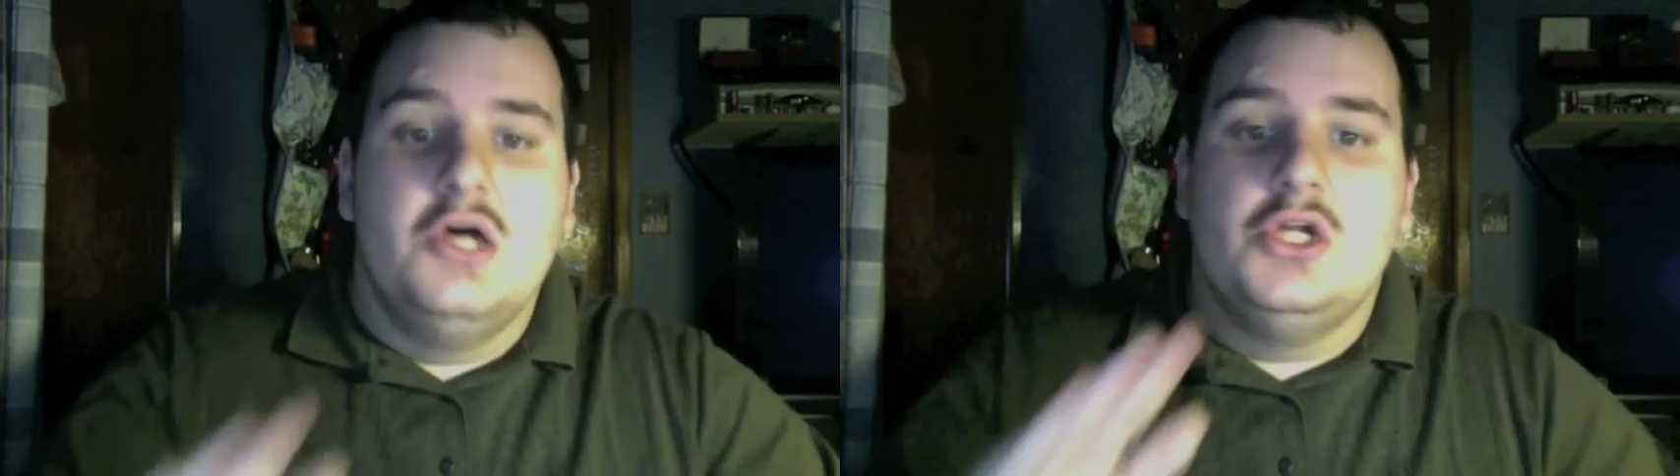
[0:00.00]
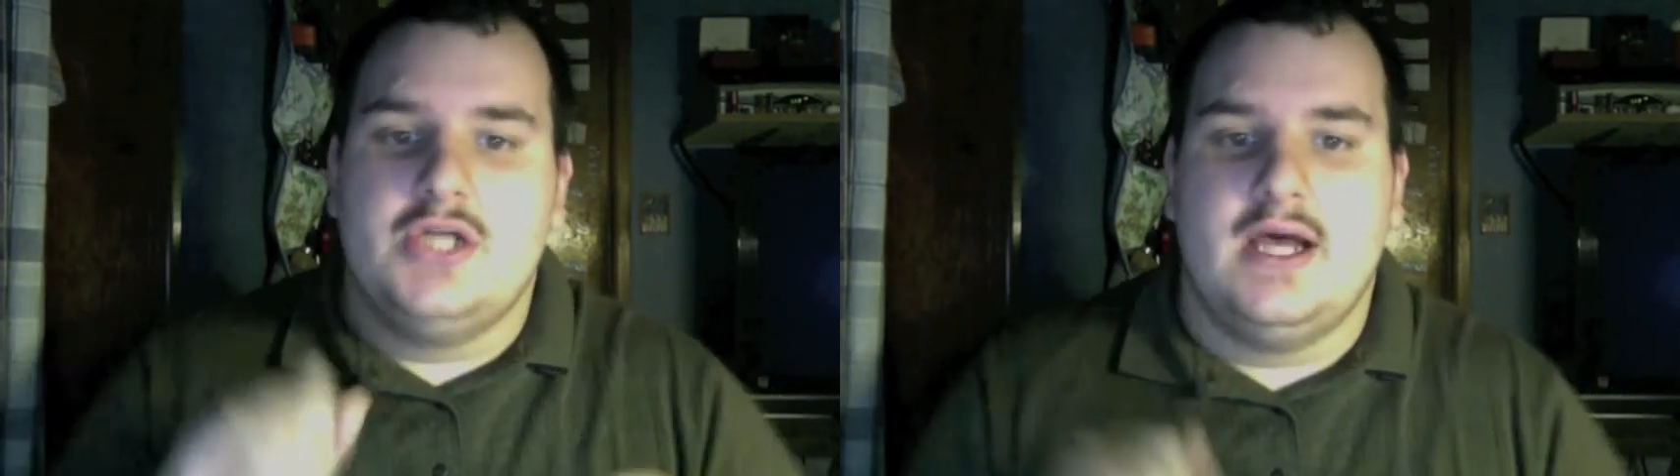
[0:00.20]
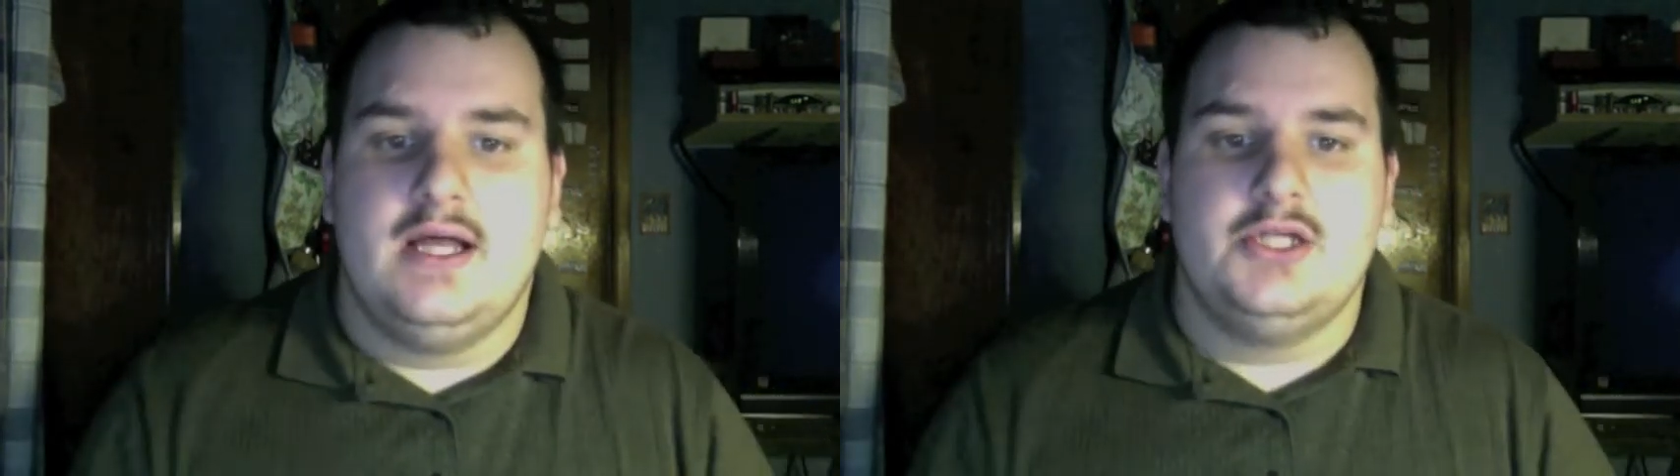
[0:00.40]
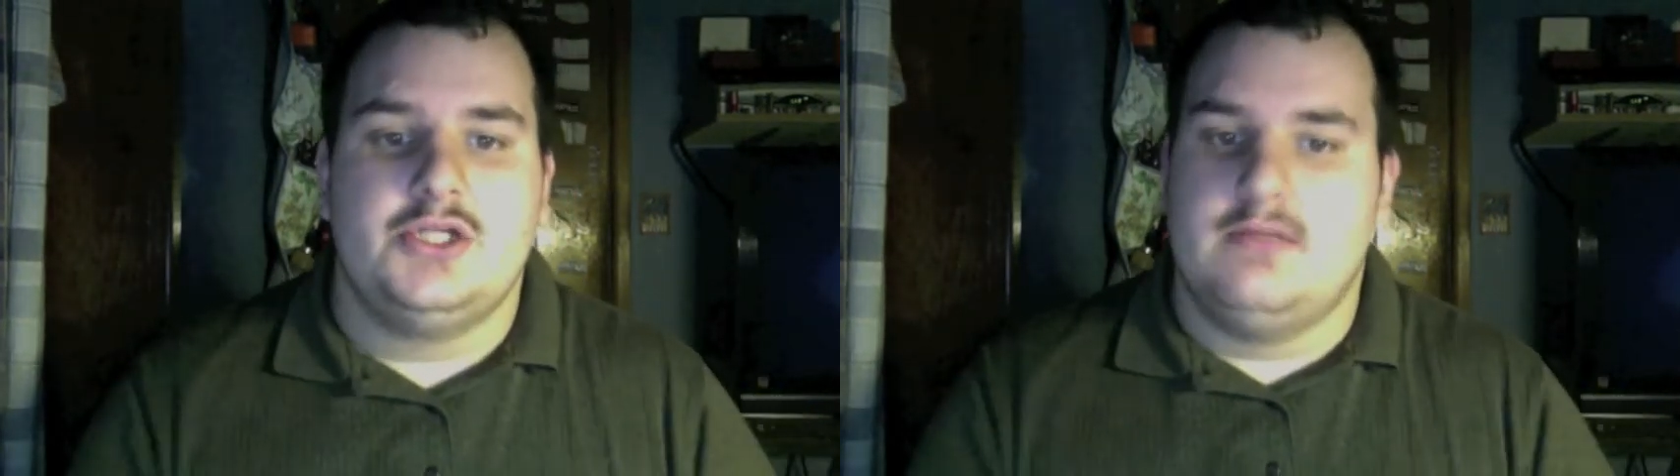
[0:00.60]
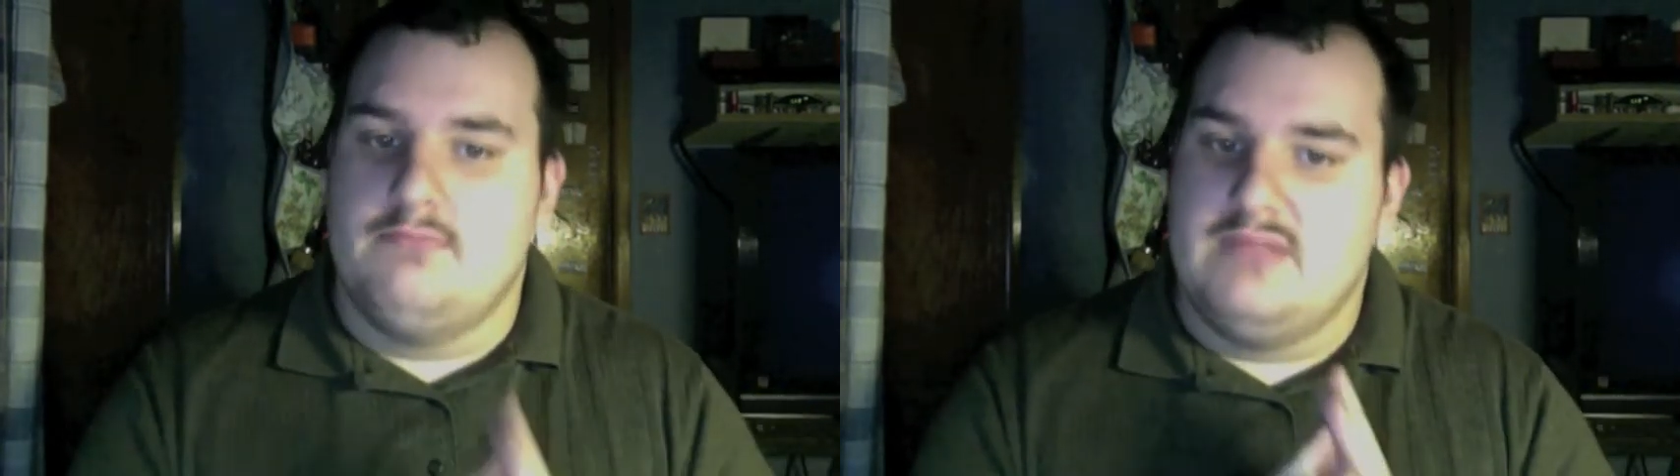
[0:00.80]
childish,
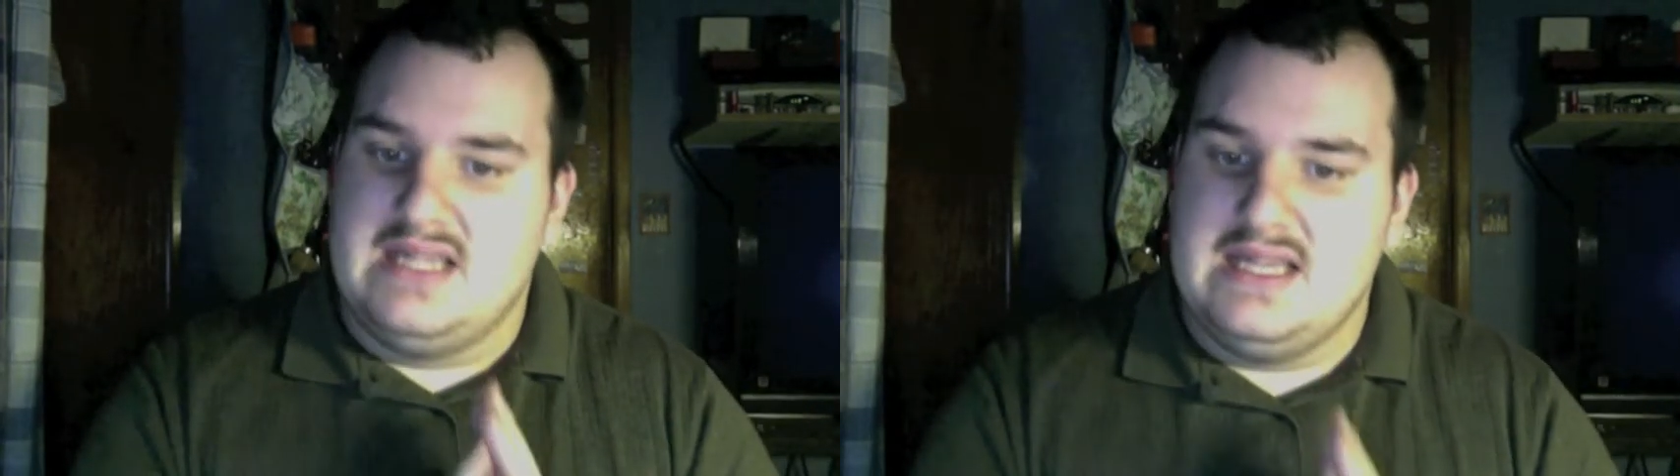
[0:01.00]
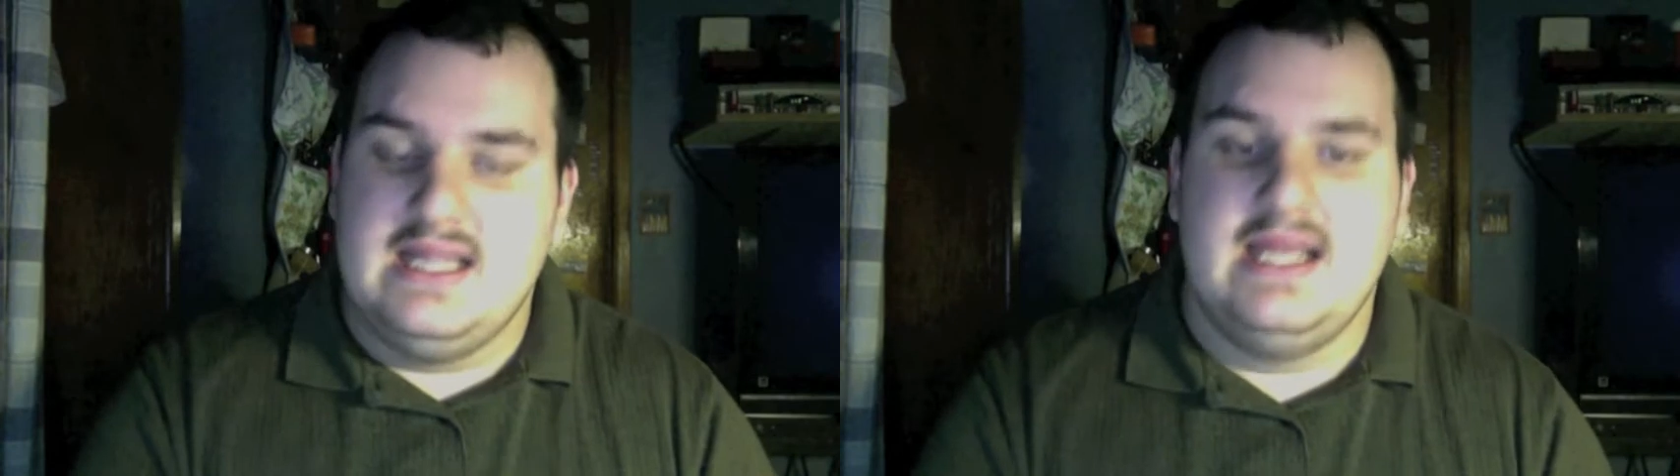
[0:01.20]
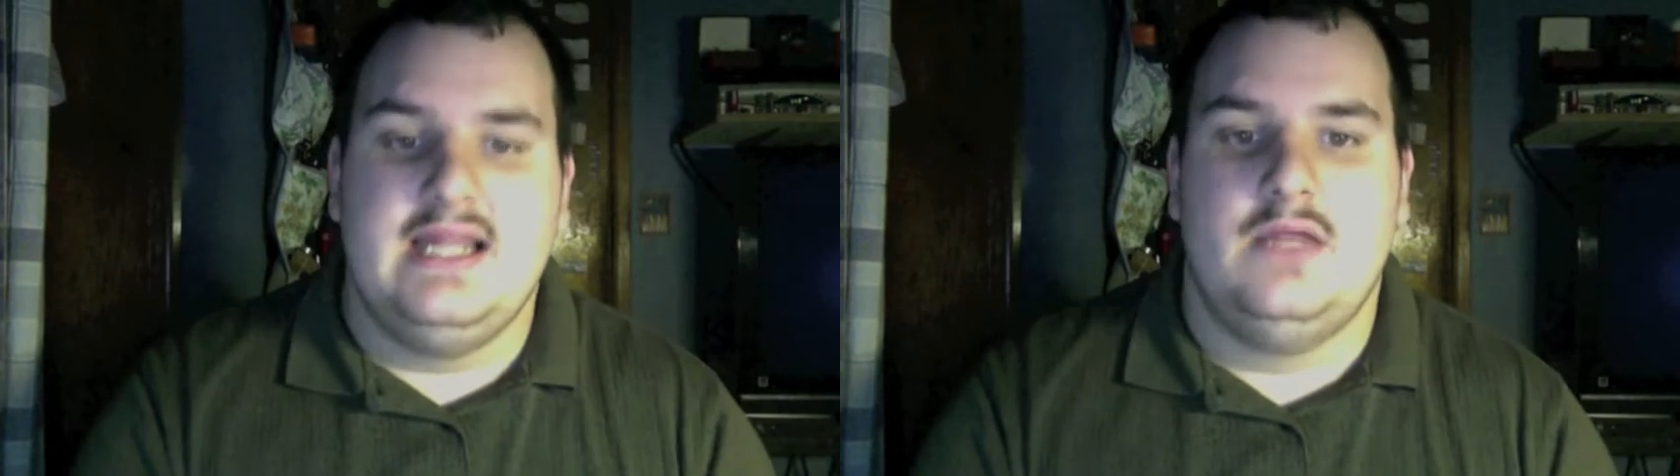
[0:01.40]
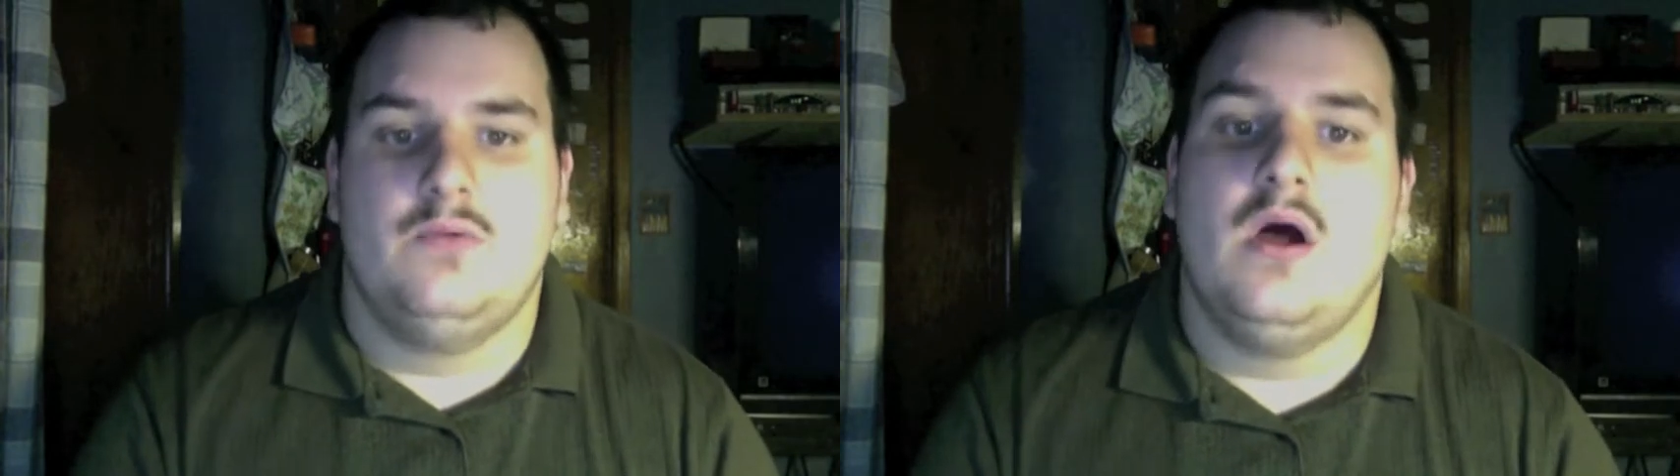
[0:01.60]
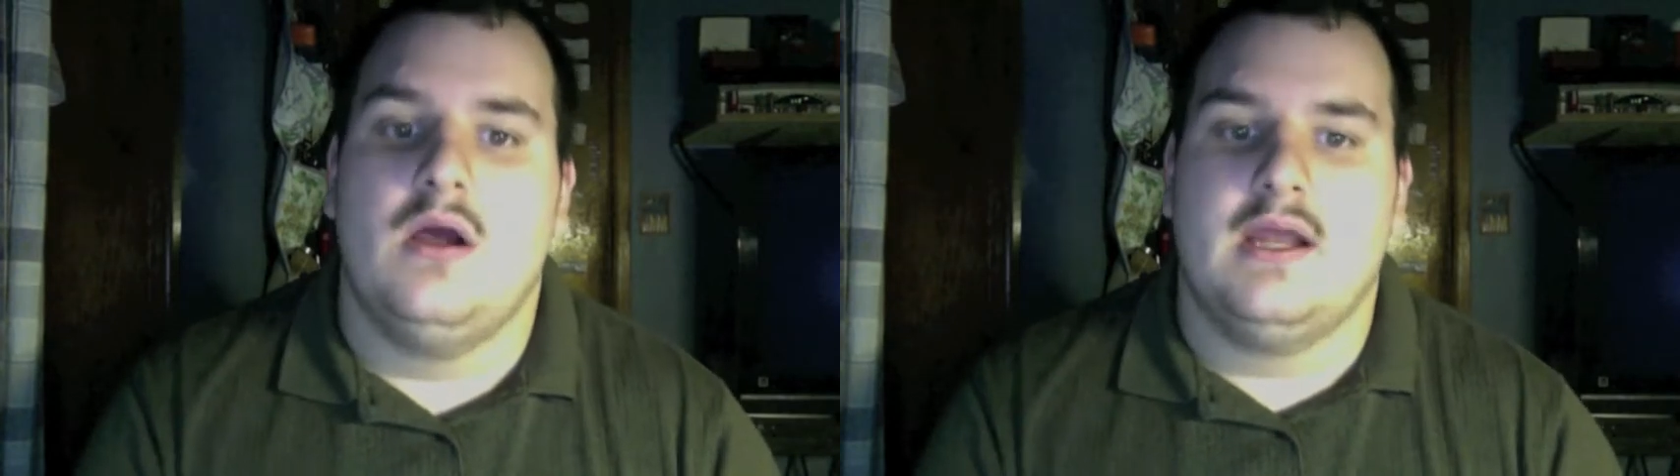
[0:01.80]
completely wrong,